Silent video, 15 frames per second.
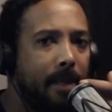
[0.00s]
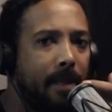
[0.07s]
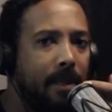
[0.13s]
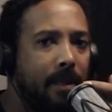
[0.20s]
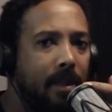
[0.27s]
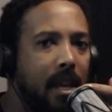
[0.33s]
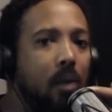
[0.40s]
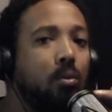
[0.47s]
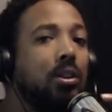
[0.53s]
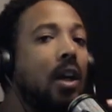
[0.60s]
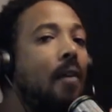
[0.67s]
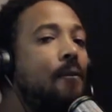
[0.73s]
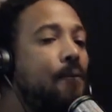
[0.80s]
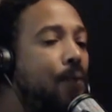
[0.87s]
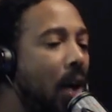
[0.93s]
He was a
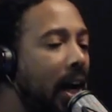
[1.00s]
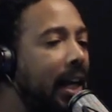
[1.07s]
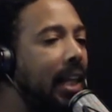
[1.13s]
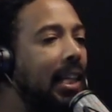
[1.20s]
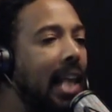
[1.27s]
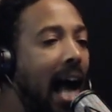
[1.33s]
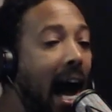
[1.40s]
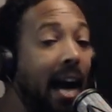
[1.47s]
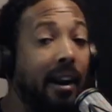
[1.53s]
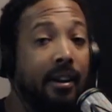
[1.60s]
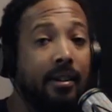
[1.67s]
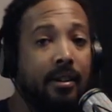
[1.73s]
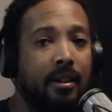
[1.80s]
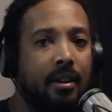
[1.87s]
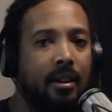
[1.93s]
fucking liar.
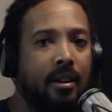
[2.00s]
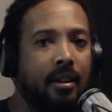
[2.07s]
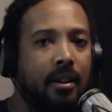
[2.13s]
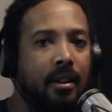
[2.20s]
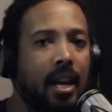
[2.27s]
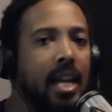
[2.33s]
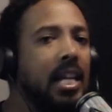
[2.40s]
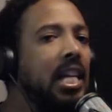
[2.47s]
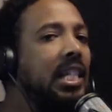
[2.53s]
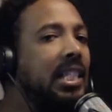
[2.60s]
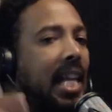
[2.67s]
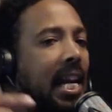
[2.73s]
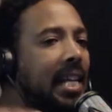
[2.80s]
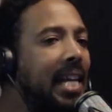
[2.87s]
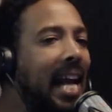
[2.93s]
And he
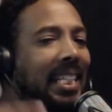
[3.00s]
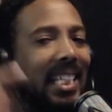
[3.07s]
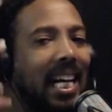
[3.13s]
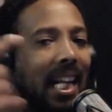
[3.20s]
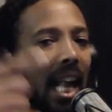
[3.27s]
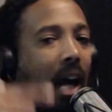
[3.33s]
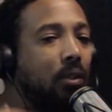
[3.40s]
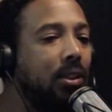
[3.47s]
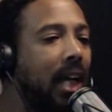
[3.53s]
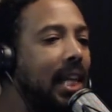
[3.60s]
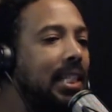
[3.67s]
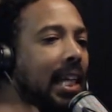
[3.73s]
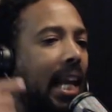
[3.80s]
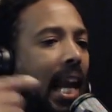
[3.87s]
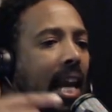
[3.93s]
did that to clout
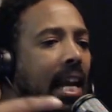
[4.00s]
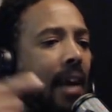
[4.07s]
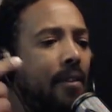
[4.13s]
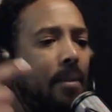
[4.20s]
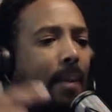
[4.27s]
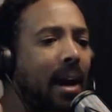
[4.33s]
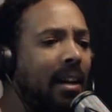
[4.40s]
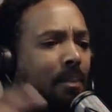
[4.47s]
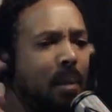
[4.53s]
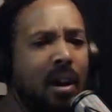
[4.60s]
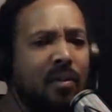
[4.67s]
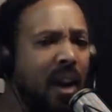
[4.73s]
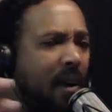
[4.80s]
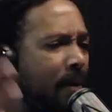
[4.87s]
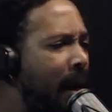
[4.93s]
chase and get everybody
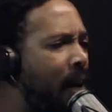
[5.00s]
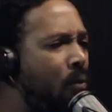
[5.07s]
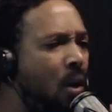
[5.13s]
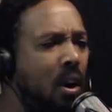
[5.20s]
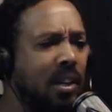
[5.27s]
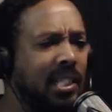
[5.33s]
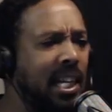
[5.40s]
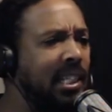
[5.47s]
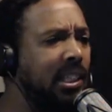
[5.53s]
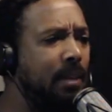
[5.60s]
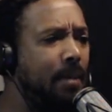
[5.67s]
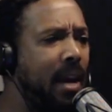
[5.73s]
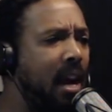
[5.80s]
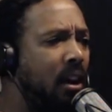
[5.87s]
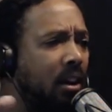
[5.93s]
want attention,
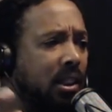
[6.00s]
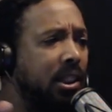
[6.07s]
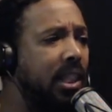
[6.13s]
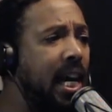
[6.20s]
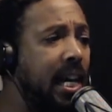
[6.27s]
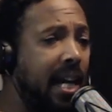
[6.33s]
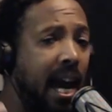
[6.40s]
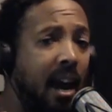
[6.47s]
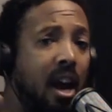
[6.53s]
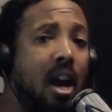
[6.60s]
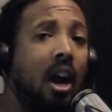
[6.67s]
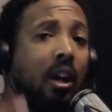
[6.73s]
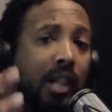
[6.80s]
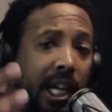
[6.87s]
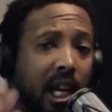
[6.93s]
man. I understand that.
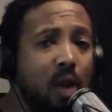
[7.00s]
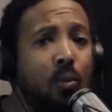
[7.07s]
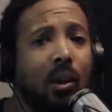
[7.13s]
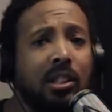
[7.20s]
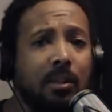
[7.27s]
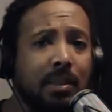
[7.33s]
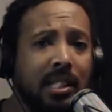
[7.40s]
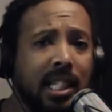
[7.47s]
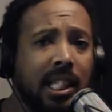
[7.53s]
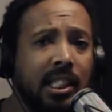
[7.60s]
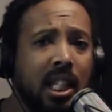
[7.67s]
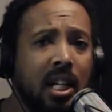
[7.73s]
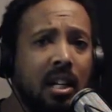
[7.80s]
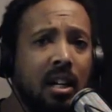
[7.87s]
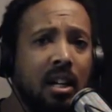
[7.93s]
Nigga, you want some
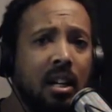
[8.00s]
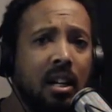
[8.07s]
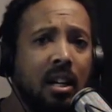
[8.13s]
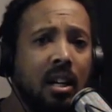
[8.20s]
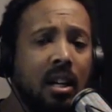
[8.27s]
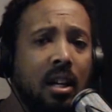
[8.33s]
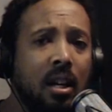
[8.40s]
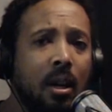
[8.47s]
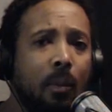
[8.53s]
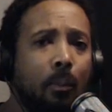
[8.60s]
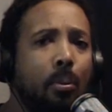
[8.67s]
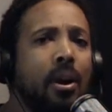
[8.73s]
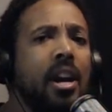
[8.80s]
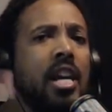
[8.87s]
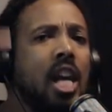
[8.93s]
attention?
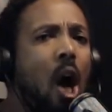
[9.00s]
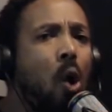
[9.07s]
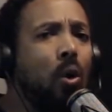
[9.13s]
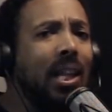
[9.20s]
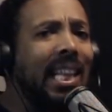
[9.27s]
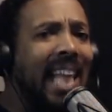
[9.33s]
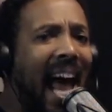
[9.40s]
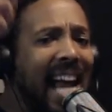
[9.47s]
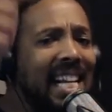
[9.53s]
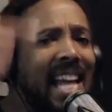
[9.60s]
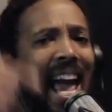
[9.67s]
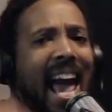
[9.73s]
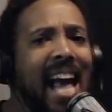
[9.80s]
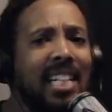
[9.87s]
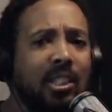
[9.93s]
Bring your lightning
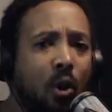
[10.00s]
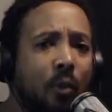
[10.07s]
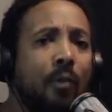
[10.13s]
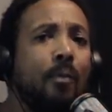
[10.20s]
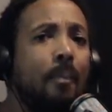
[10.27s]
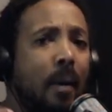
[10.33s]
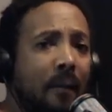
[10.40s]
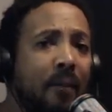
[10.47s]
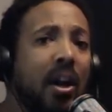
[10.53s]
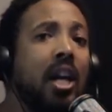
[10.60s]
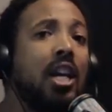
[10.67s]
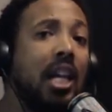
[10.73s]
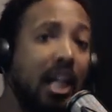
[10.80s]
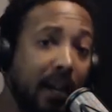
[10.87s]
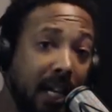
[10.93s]
ass over,
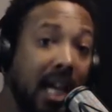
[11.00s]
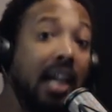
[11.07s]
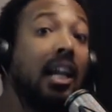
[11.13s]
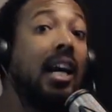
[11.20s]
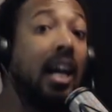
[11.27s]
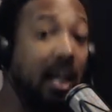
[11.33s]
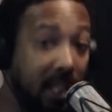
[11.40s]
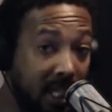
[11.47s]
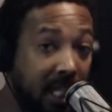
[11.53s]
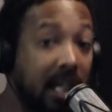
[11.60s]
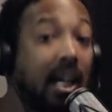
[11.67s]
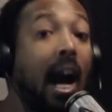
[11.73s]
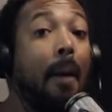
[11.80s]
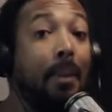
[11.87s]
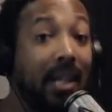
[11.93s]
motherfucker. Get a
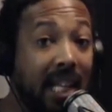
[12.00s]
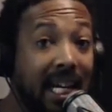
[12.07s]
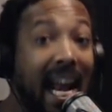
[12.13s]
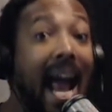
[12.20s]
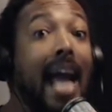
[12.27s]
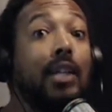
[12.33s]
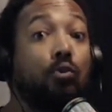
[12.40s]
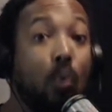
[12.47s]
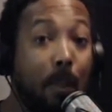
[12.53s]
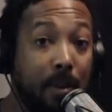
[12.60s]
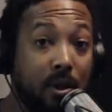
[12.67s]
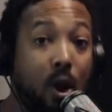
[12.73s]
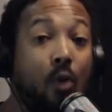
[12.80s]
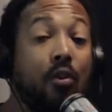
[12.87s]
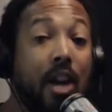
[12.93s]
couple of good ass
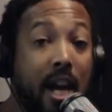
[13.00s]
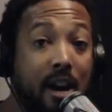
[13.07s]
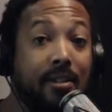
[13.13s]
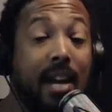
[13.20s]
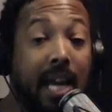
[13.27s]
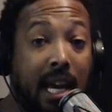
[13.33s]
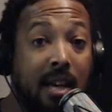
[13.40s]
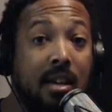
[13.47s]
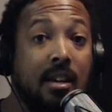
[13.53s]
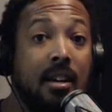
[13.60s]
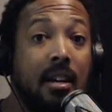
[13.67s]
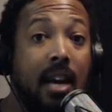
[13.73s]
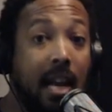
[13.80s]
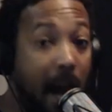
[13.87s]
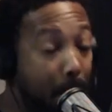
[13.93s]
whoopings over here, nigga.
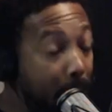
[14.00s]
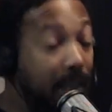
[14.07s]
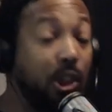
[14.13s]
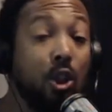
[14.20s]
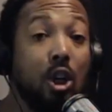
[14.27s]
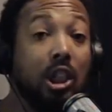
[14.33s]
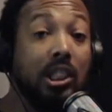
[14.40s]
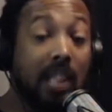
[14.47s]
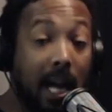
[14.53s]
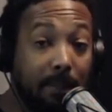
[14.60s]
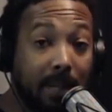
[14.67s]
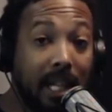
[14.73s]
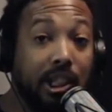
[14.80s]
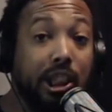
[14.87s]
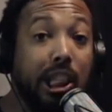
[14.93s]
And I bet you'll stop
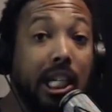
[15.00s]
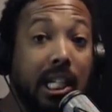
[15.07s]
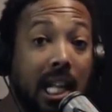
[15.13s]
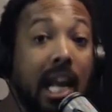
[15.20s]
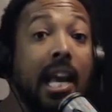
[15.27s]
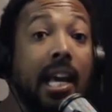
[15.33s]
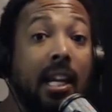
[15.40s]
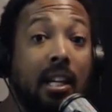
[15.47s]
that shit then.